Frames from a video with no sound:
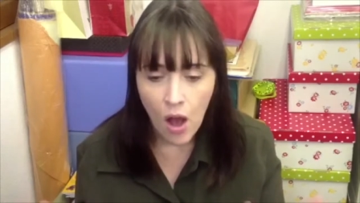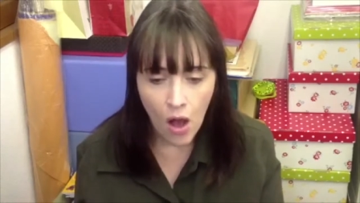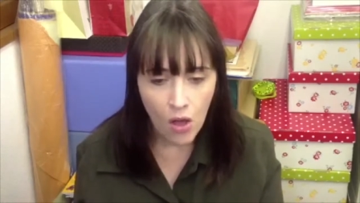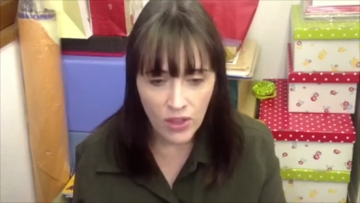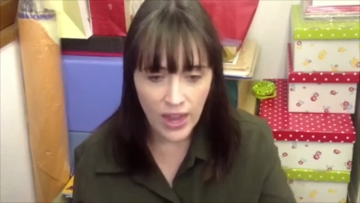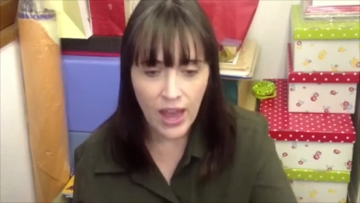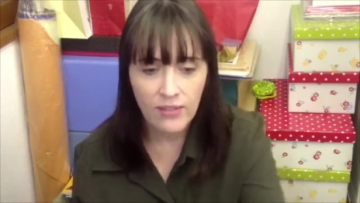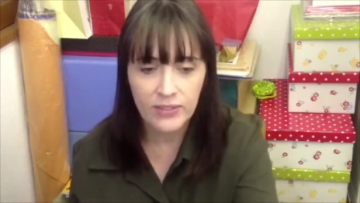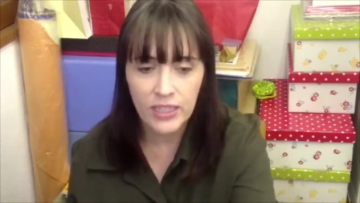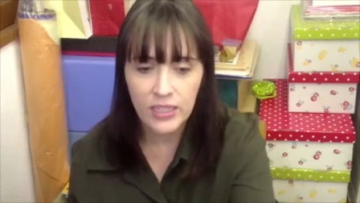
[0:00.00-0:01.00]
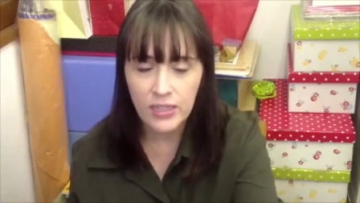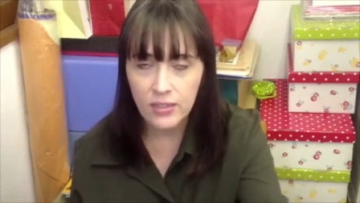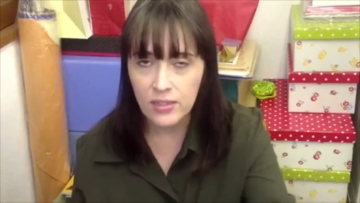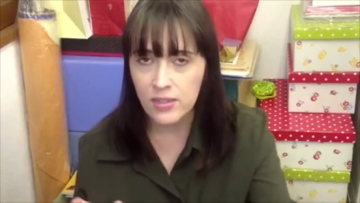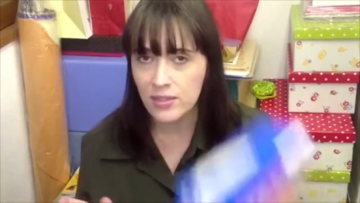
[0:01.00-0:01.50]
All they have
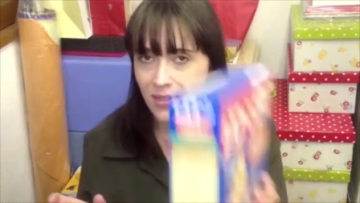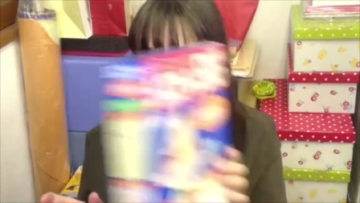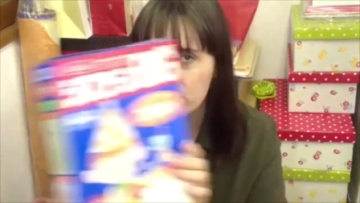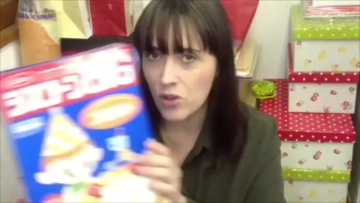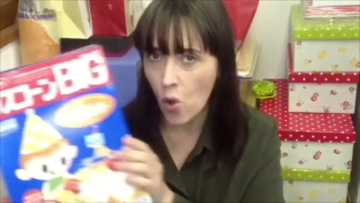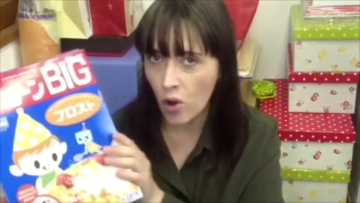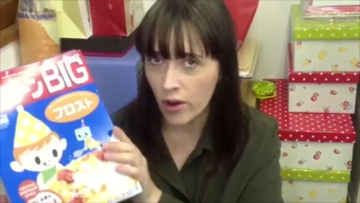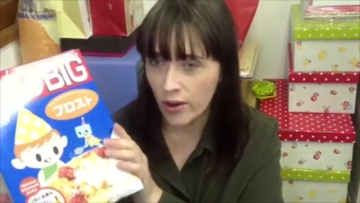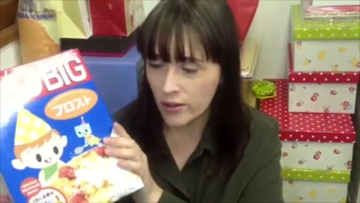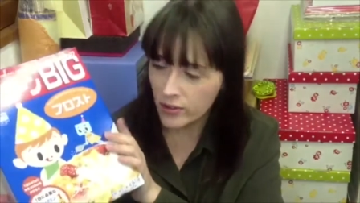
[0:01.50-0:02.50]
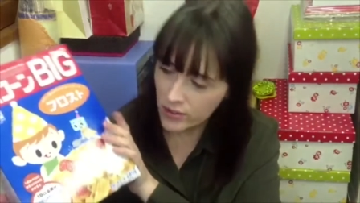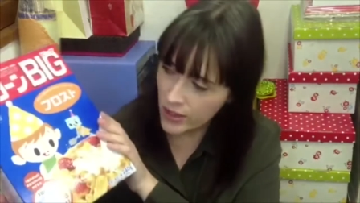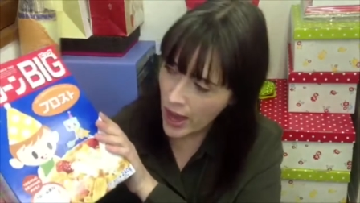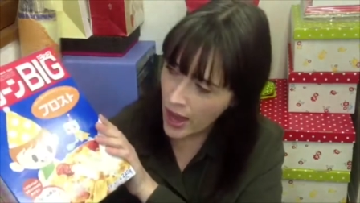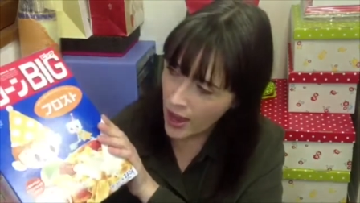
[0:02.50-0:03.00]
is Syscorn,
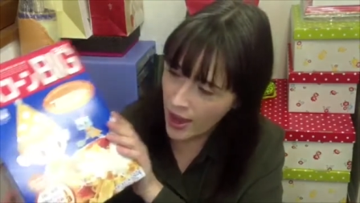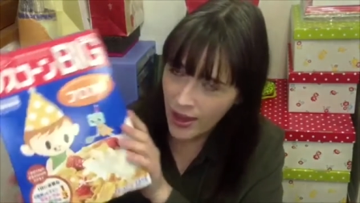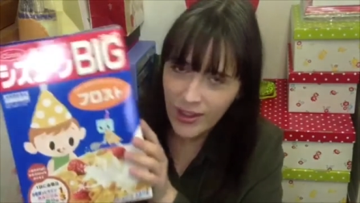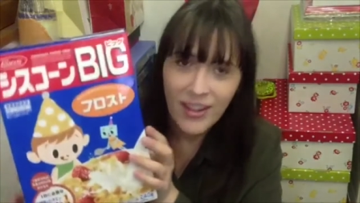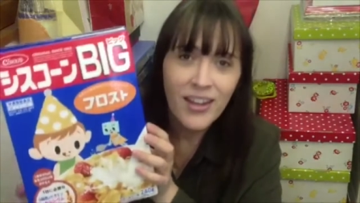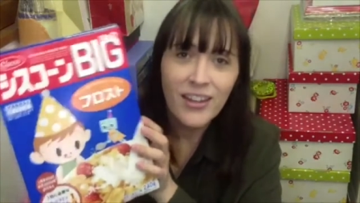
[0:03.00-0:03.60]
yay!